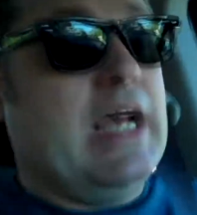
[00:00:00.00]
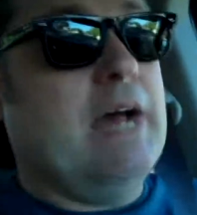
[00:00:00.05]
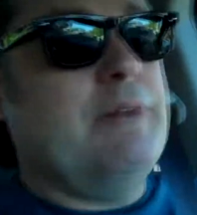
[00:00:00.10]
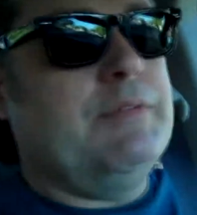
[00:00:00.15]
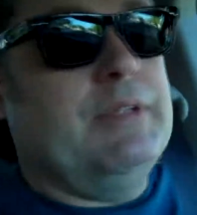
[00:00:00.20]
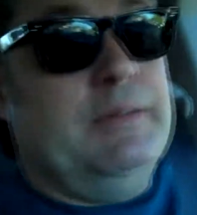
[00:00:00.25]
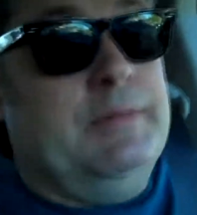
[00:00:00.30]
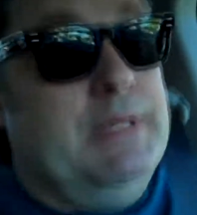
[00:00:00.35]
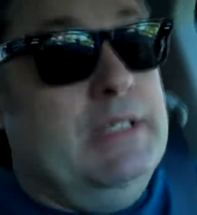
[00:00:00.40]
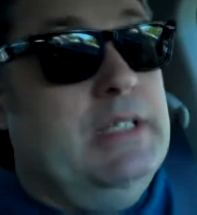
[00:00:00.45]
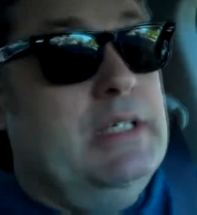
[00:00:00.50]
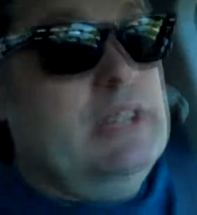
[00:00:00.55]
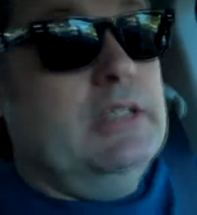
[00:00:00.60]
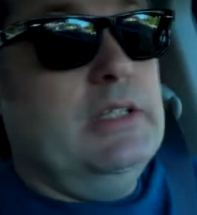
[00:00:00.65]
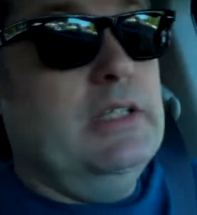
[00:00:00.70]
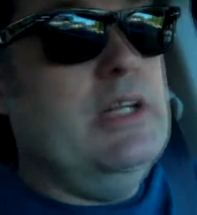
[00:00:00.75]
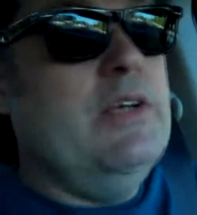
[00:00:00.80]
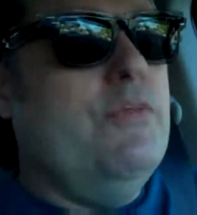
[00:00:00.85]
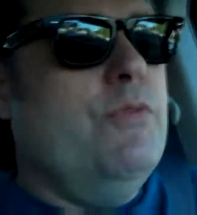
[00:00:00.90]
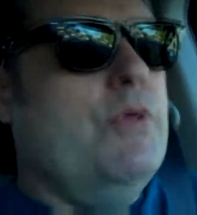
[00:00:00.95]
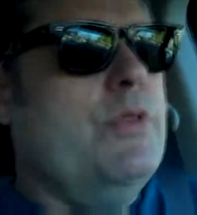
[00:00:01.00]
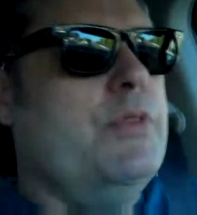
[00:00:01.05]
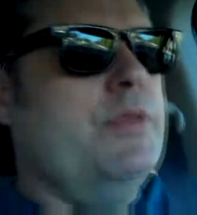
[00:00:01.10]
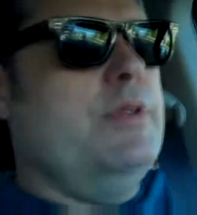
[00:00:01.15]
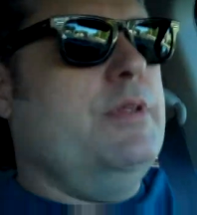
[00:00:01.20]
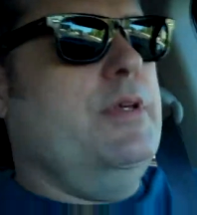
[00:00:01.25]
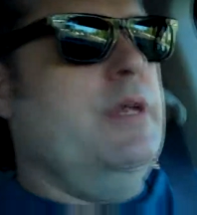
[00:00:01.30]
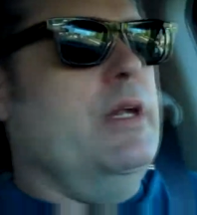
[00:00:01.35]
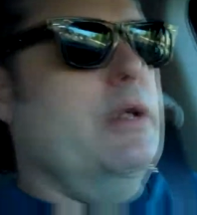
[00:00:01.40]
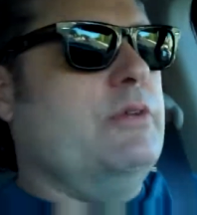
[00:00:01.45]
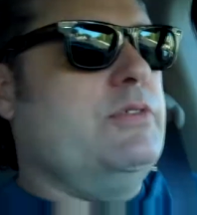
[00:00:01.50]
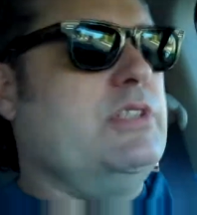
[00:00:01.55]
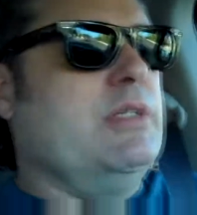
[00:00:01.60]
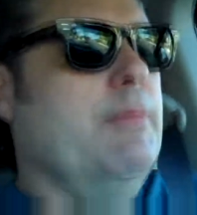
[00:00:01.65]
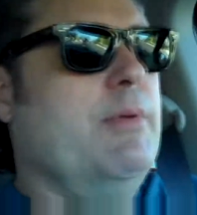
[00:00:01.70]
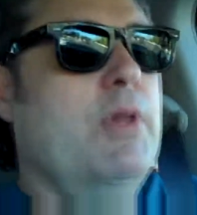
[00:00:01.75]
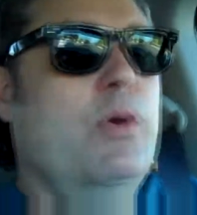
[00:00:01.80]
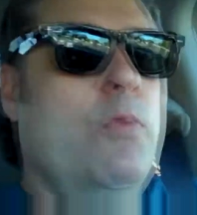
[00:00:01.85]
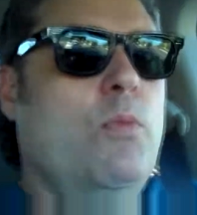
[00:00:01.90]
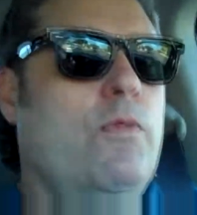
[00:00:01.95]
have to live with, you know,
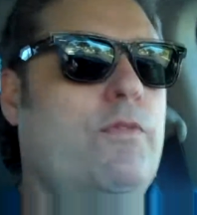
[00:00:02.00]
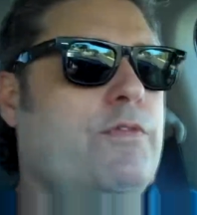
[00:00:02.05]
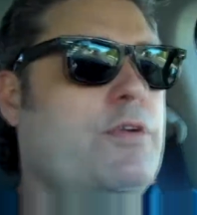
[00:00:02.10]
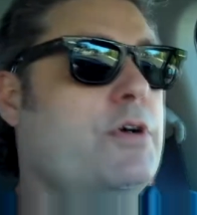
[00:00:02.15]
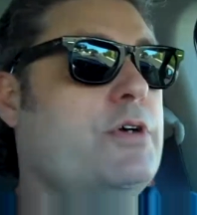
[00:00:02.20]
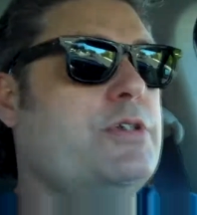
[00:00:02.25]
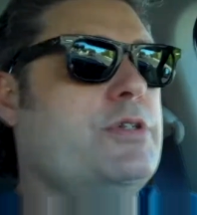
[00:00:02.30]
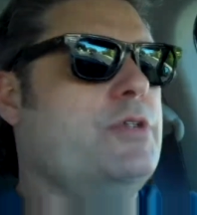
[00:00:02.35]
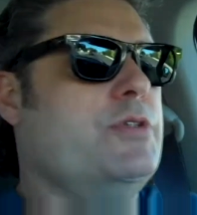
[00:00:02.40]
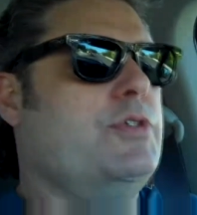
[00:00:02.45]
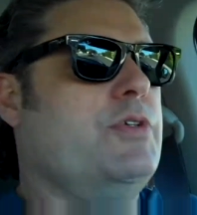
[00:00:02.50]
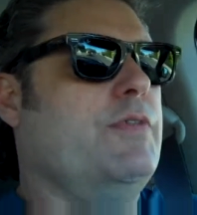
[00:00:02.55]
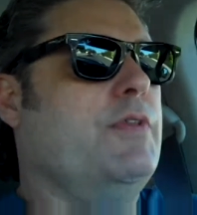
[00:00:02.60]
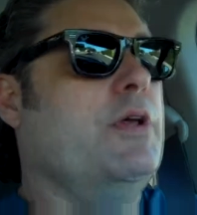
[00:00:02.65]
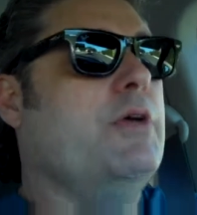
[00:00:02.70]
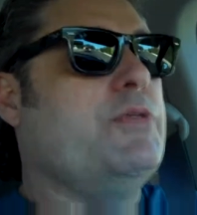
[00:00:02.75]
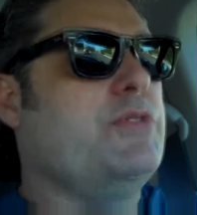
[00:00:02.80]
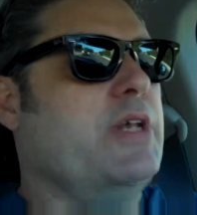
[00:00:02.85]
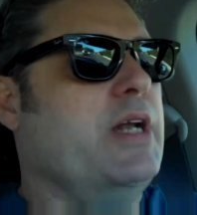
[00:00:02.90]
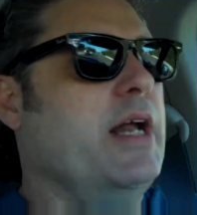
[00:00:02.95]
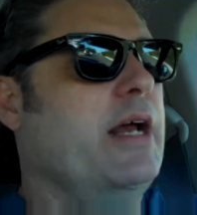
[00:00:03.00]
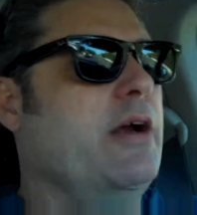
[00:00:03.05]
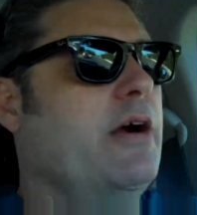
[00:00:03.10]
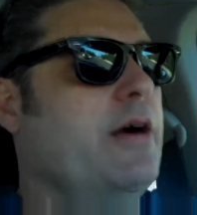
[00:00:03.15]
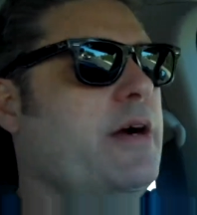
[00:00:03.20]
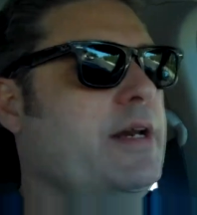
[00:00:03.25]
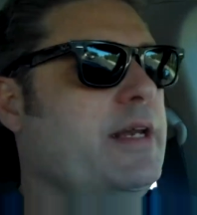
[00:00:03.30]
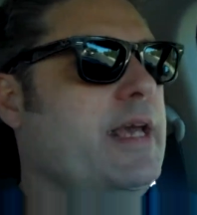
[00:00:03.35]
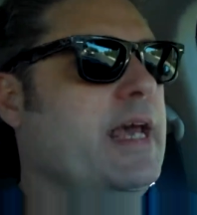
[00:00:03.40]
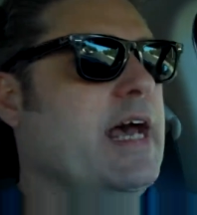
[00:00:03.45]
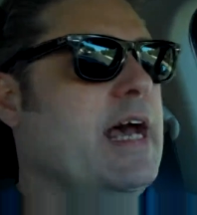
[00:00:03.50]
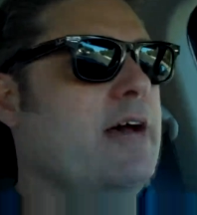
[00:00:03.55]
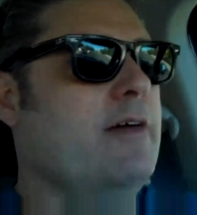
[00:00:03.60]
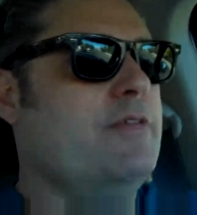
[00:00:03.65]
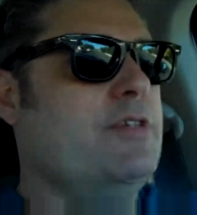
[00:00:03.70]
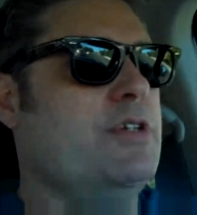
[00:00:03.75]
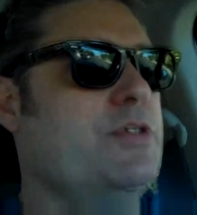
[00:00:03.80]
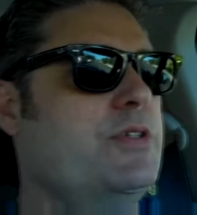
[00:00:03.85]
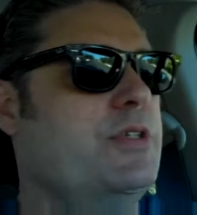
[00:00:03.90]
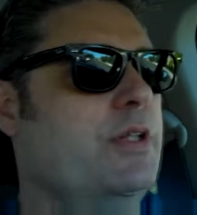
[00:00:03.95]
some of the versions of those that I already
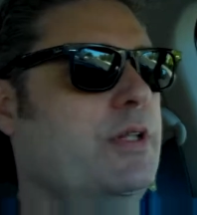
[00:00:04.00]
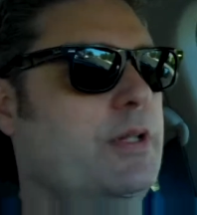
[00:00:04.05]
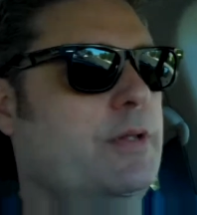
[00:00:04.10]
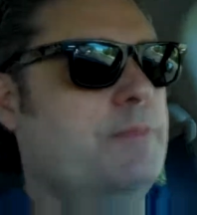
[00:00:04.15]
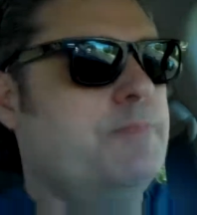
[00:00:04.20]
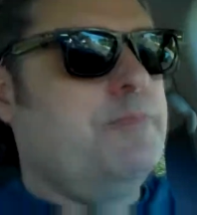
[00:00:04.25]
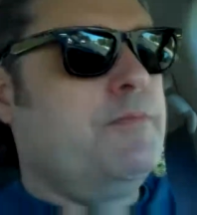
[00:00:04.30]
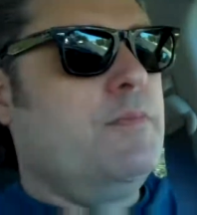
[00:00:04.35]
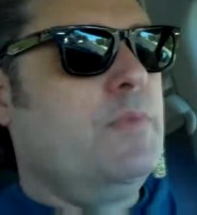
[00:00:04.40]
have, just in the